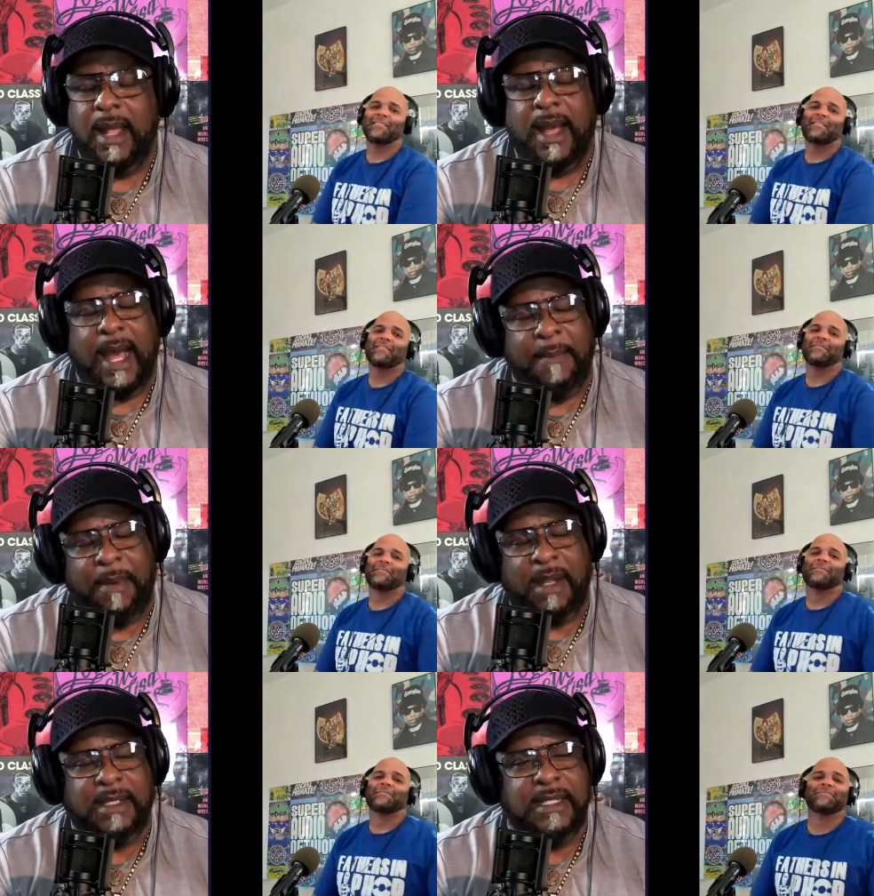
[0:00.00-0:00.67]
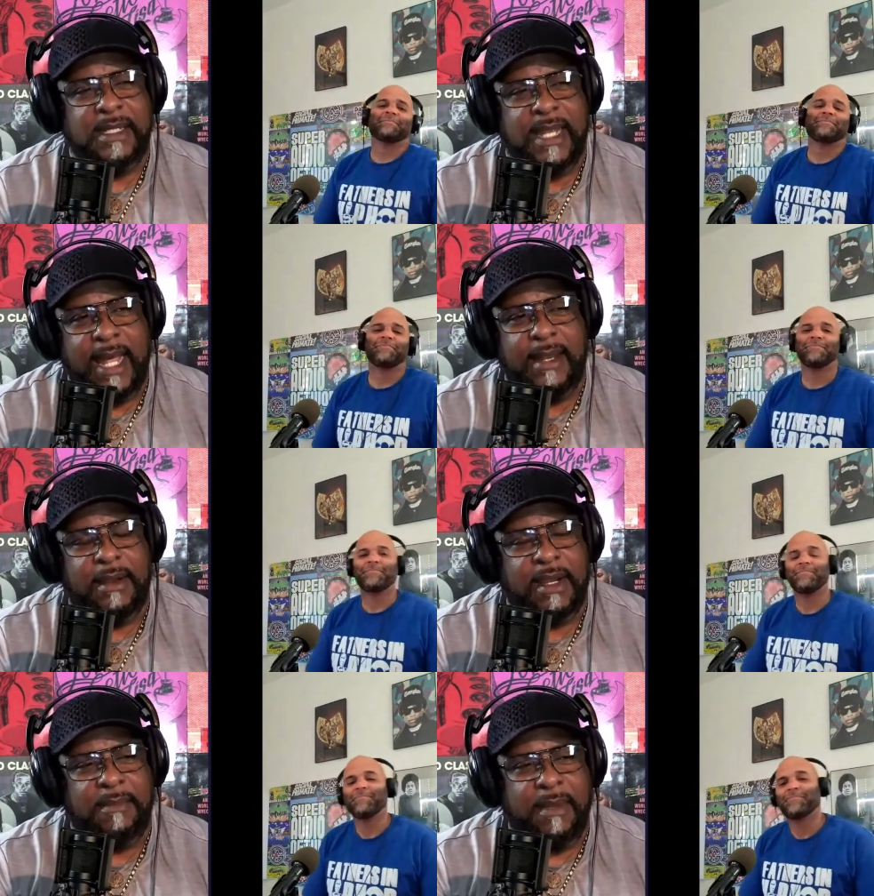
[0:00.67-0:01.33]
Speaker 1: I bought this
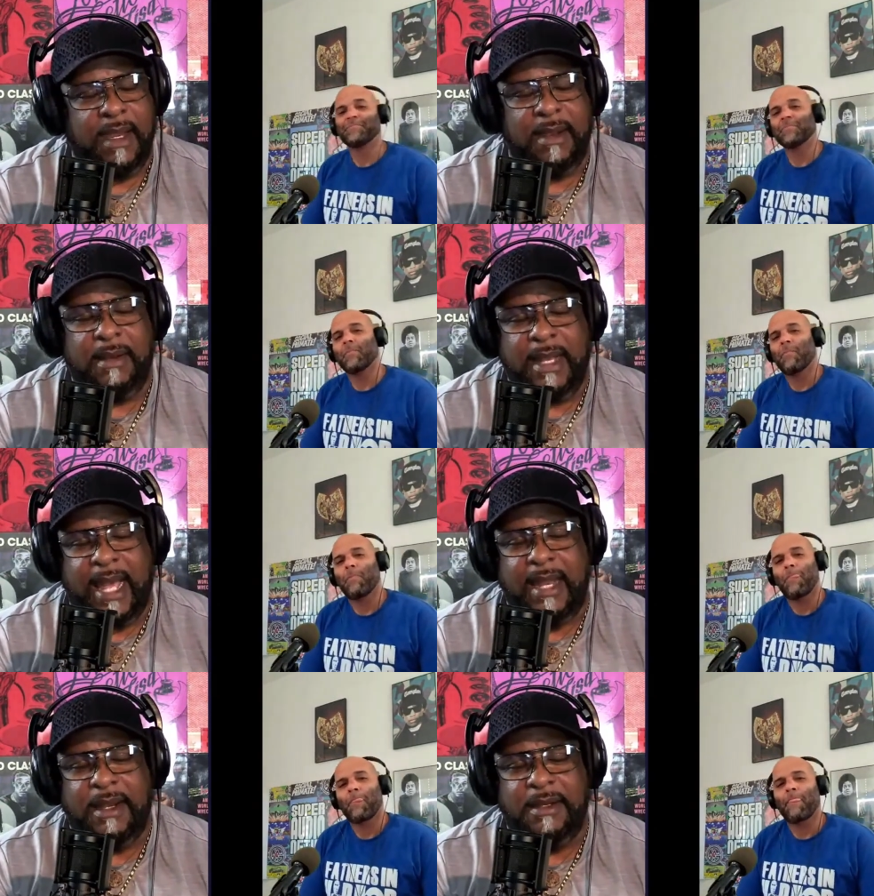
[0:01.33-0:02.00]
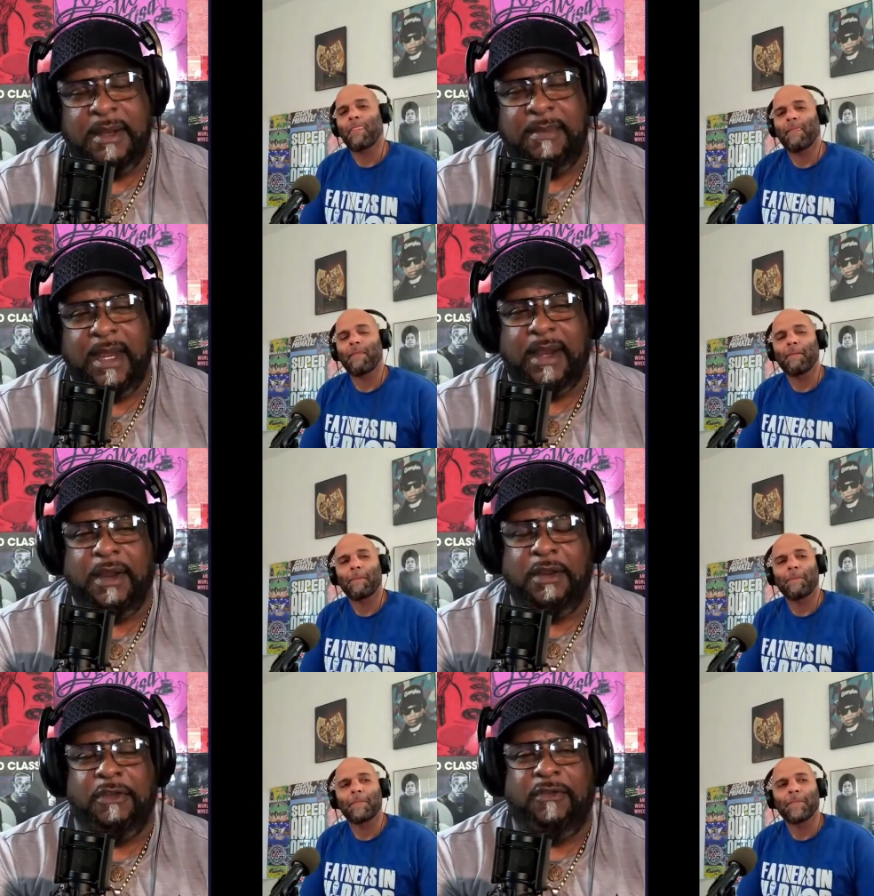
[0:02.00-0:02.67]
900, 900
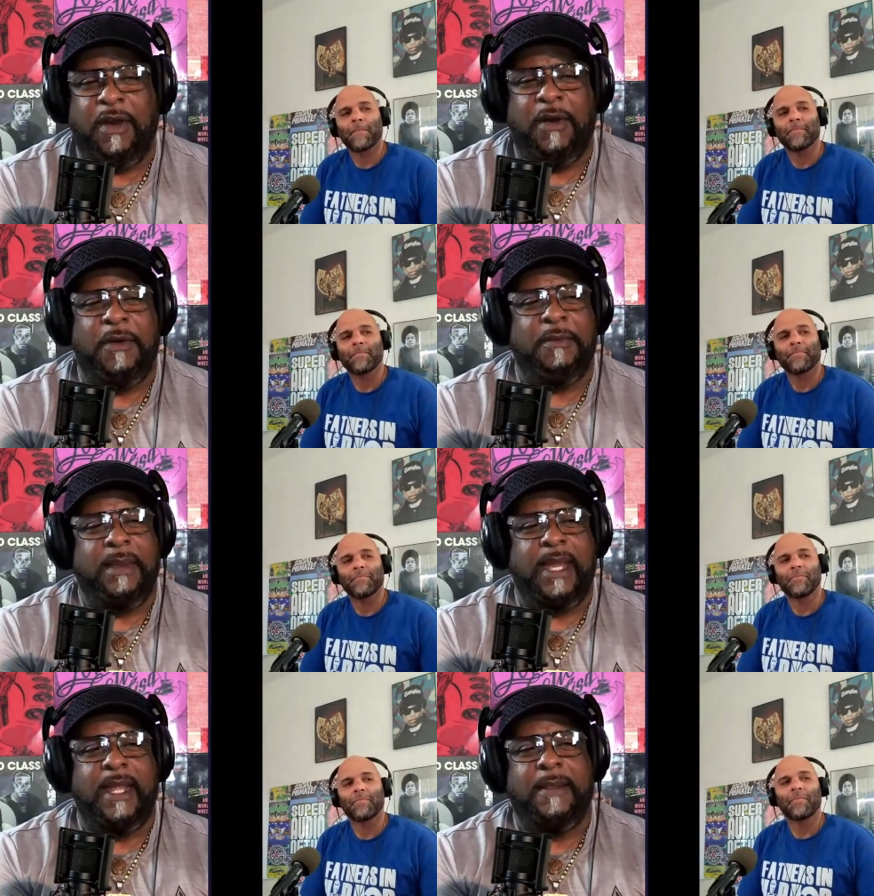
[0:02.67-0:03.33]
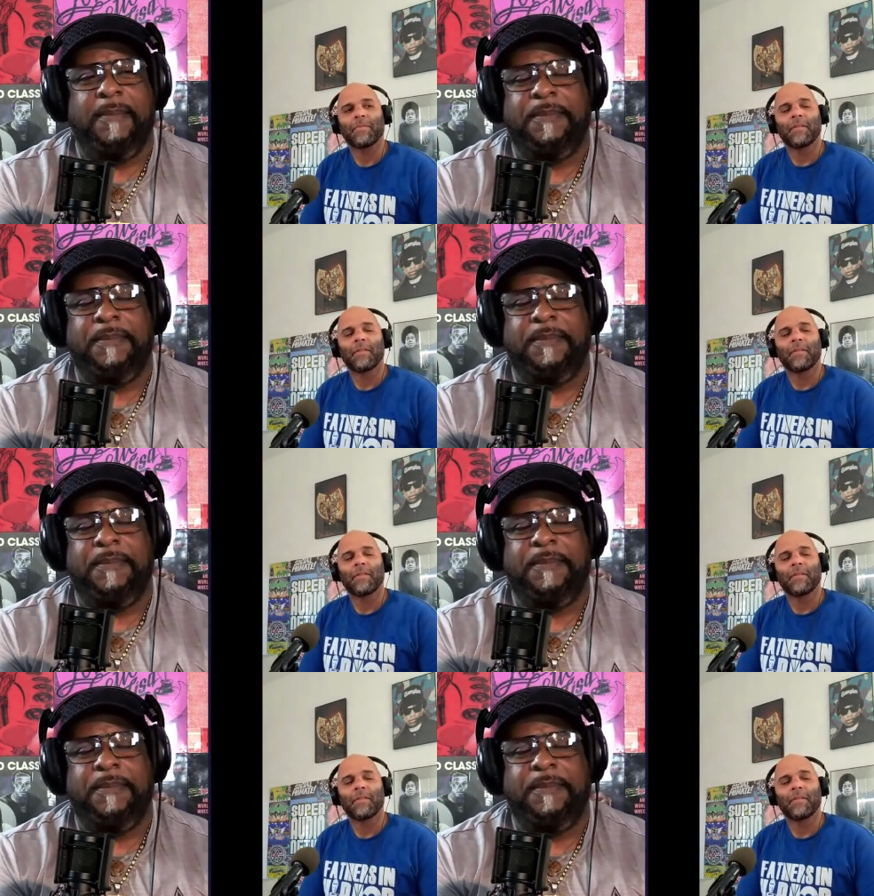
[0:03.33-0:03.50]
megahertz phone, man.